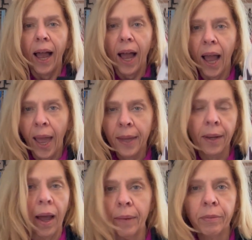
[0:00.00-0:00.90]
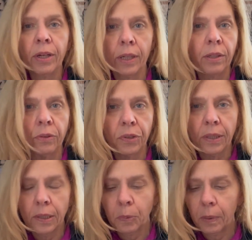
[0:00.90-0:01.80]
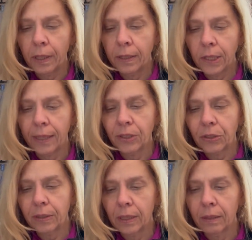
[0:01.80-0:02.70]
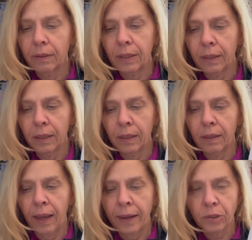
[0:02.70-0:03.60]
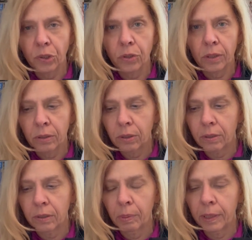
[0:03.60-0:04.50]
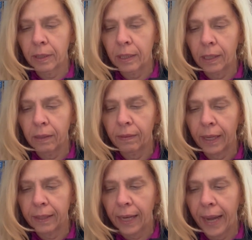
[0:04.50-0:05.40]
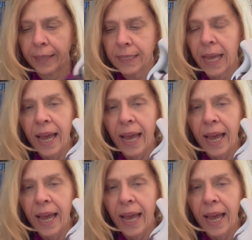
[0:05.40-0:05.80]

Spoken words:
And I'm going to use these because I just need the extra stability that it has.